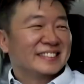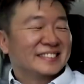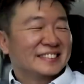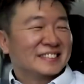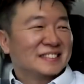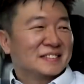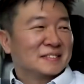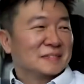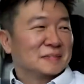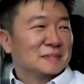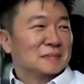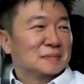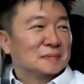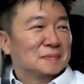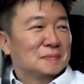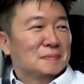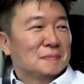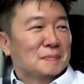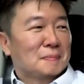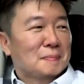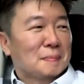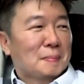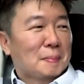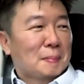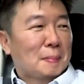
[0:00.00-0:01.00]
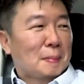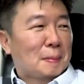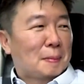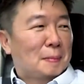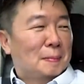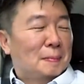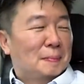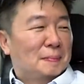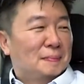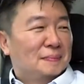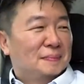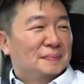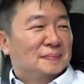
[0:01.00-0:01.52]

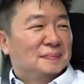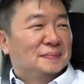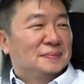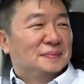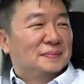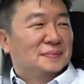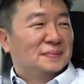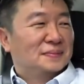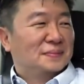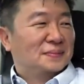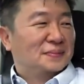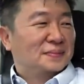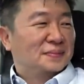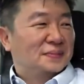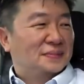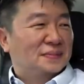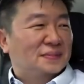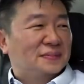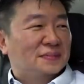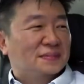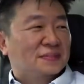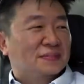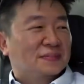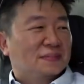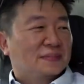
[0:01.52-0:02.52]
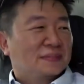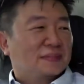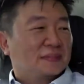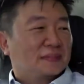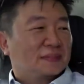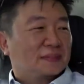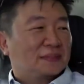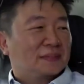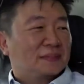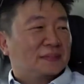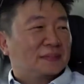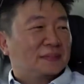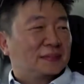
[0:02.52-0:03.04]

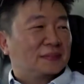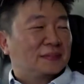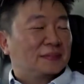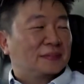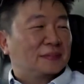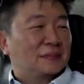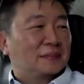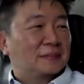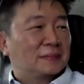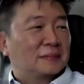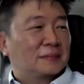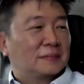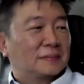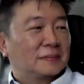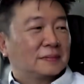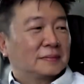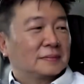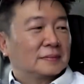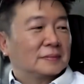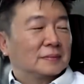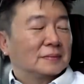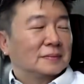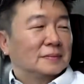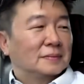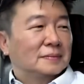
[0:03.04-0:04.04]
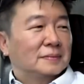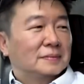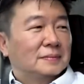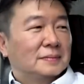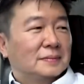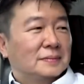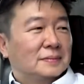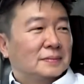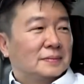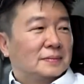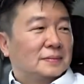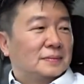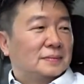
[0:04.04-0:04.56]

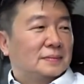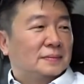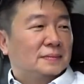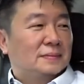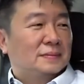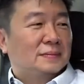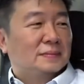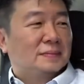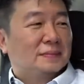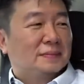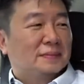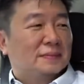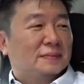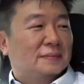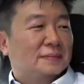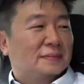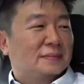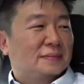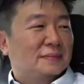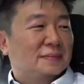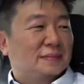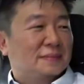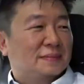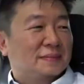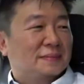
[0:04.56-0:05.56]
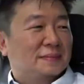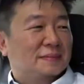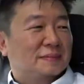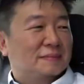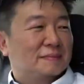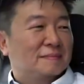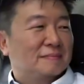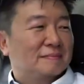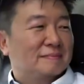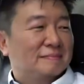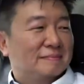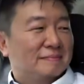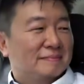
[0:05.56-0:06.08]

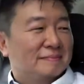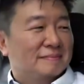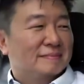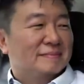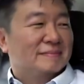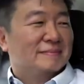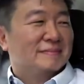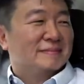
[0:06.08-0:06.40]
The person shown says nothing.